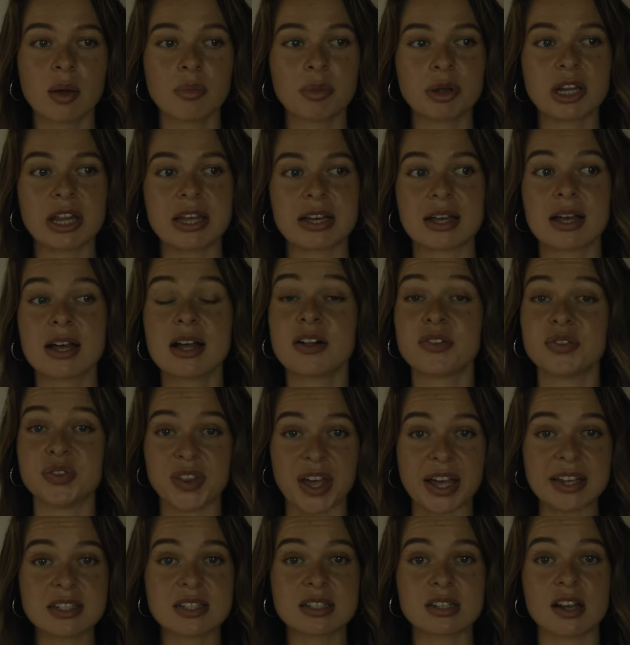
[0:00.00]
But like
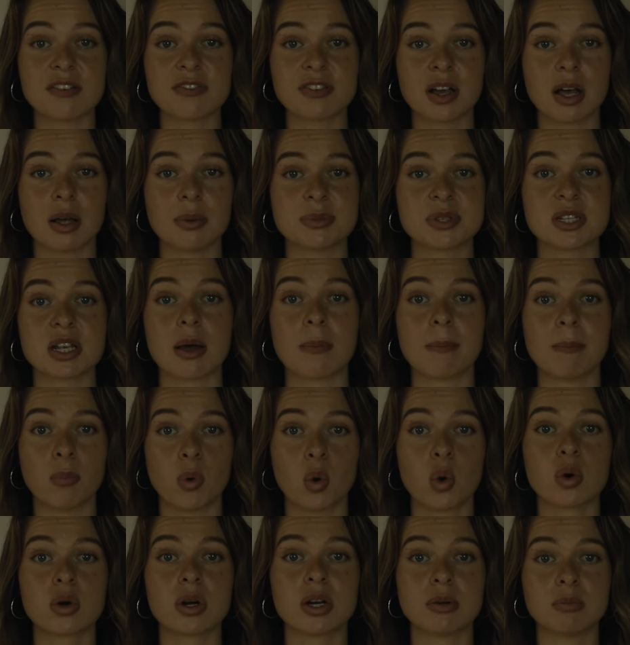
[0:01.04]
that stuff comes up
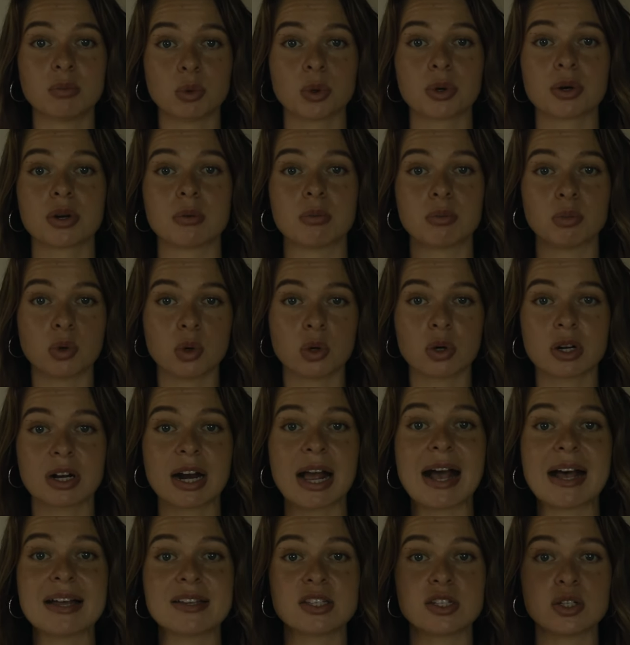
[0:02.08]
more and more and
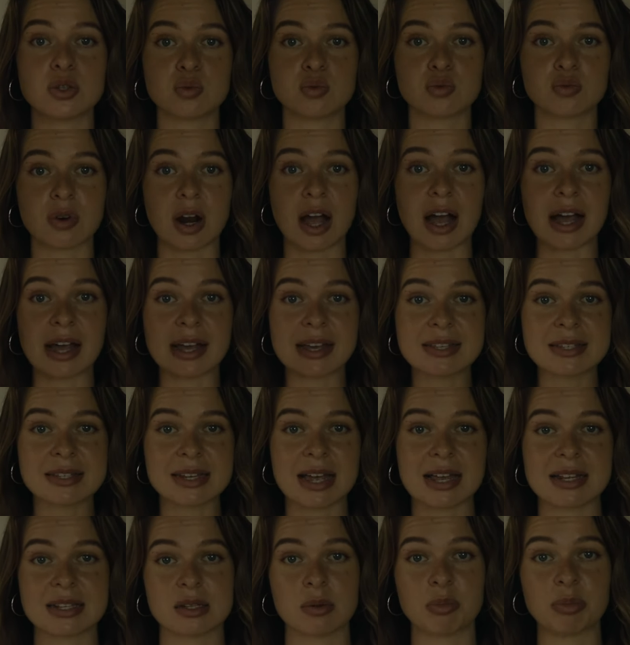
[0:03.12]
more as you rise
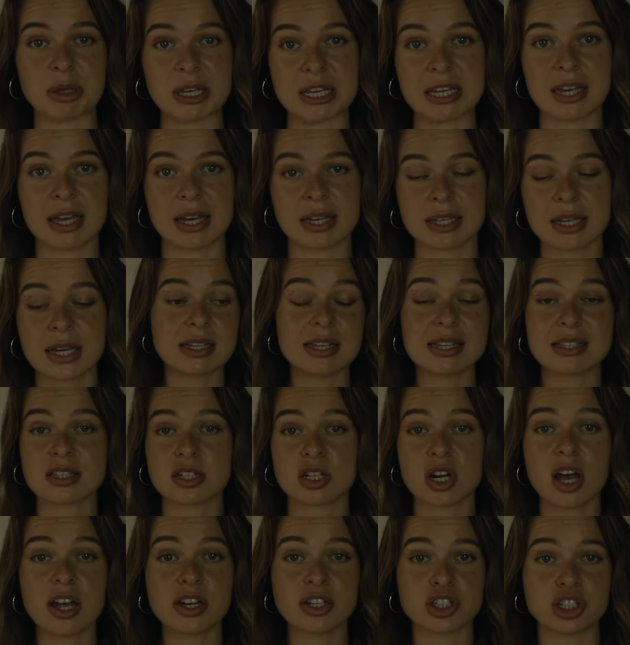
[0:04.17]
as a being. It's
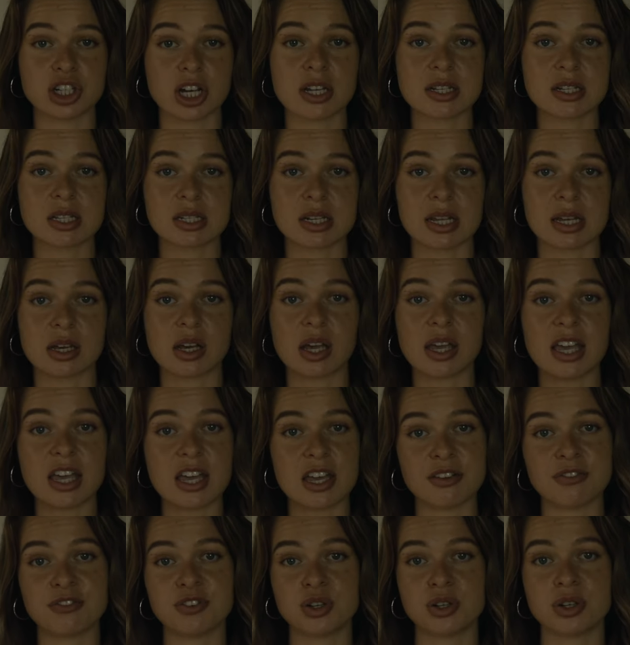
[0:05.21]
not just like
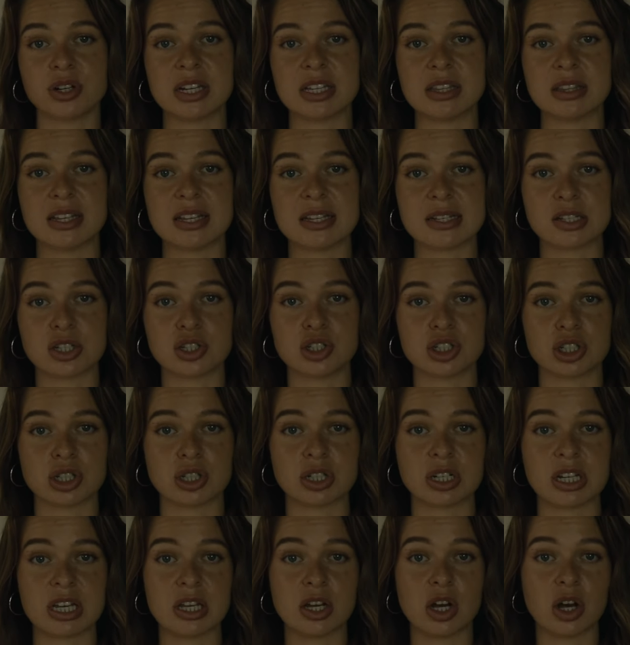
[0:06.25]
if you're in this
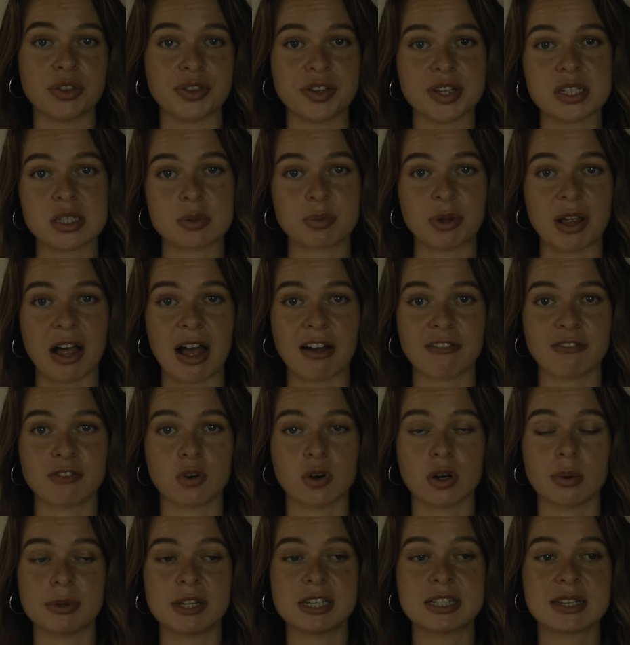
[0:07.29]
journey on this
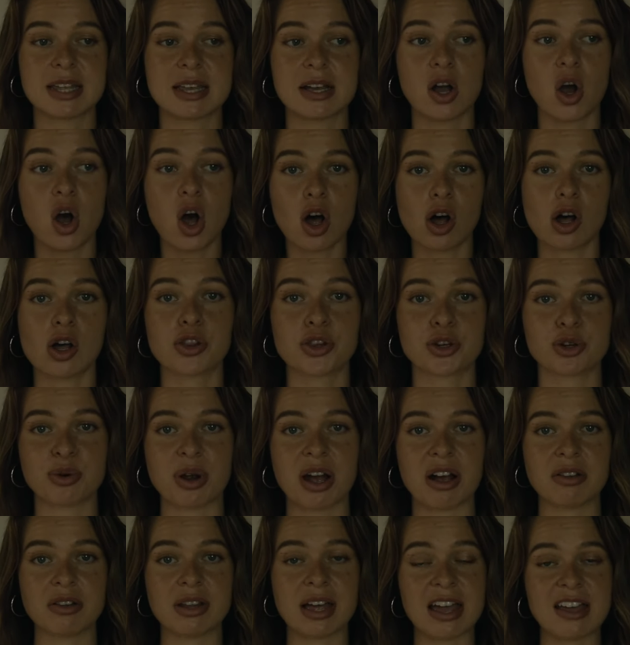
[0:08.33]
platform, it's like all
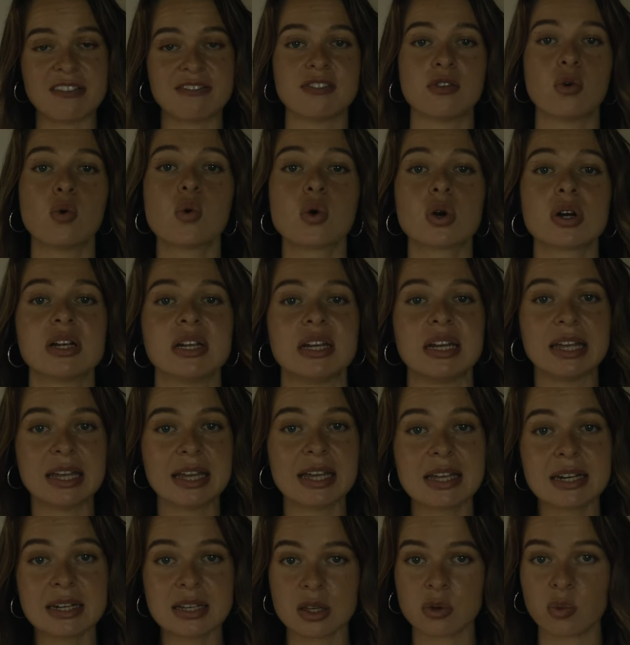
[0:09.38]
throughout life or in
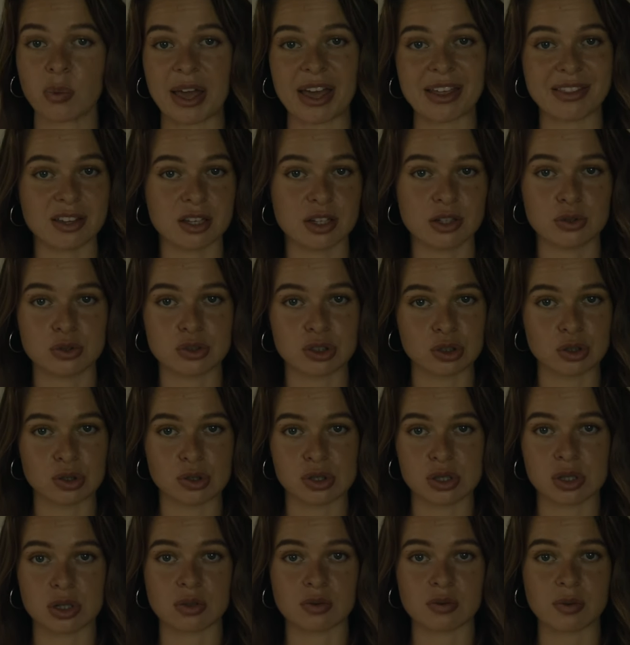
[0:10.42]
any way that you
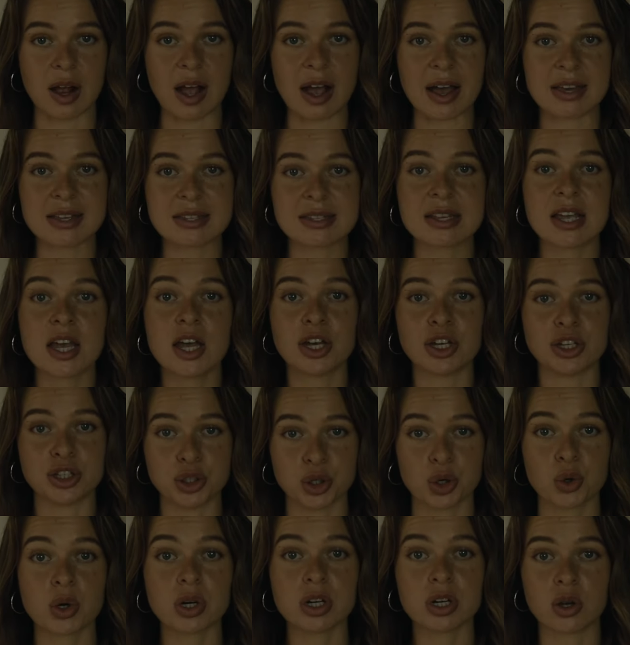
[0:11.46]
choose to rise,
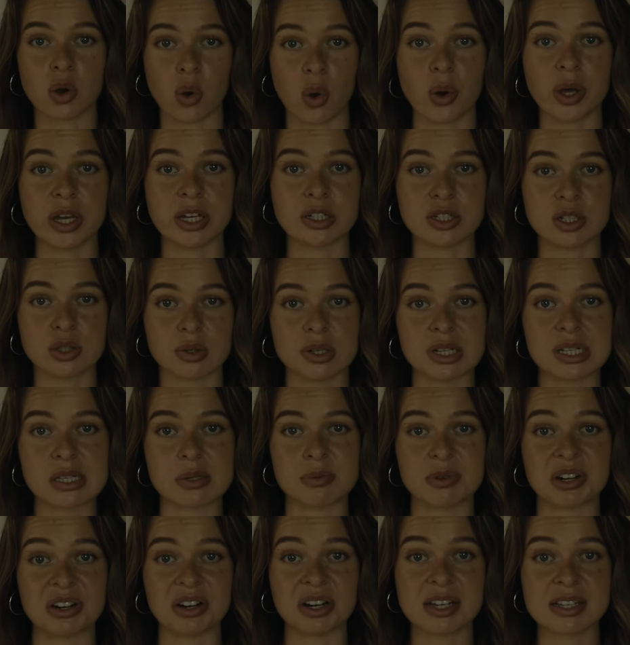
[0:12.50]
you're going to
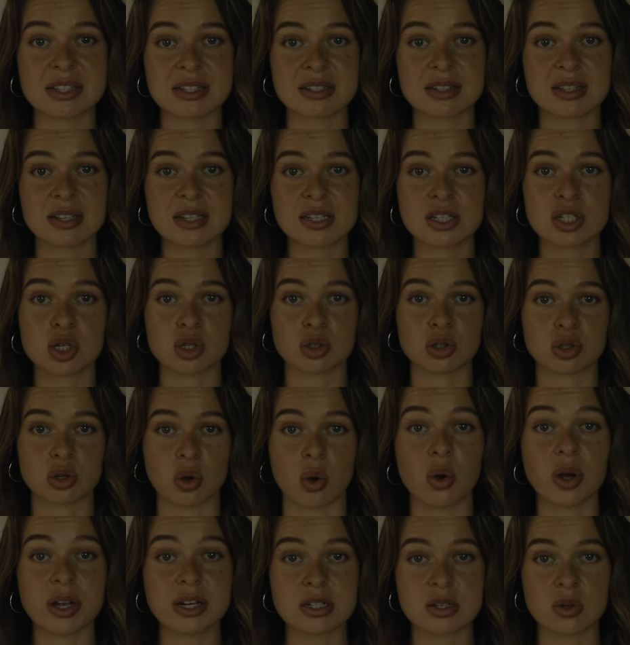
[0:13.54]
experience this, you're
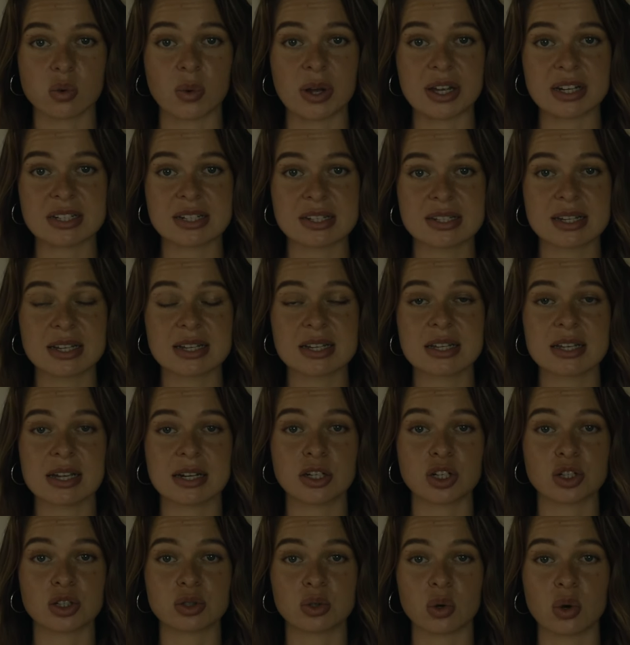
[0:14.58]
going to witness it,
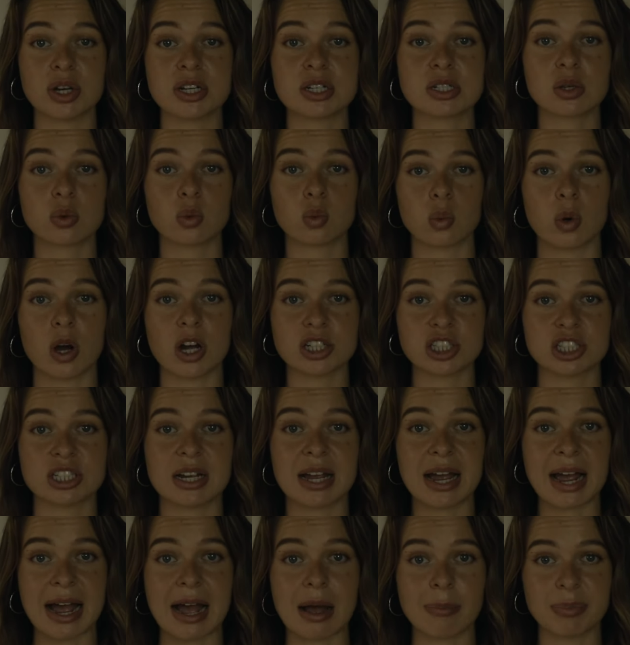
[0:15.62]
and you're going to watch
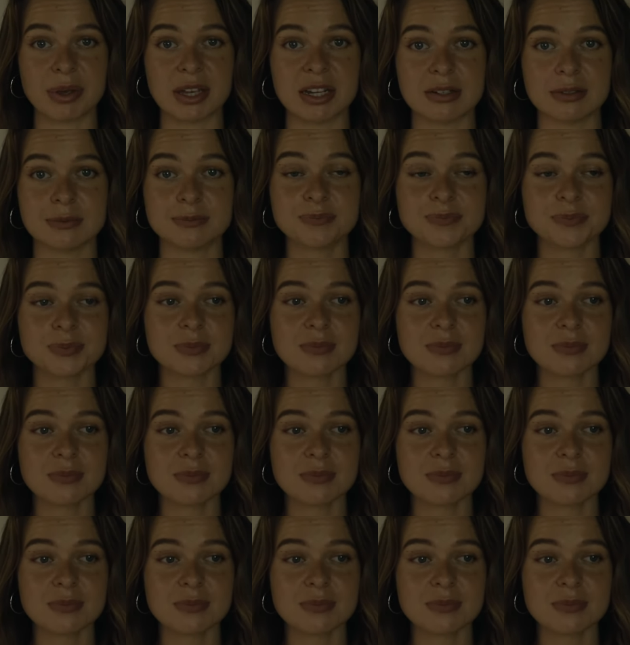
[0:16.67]
it happen.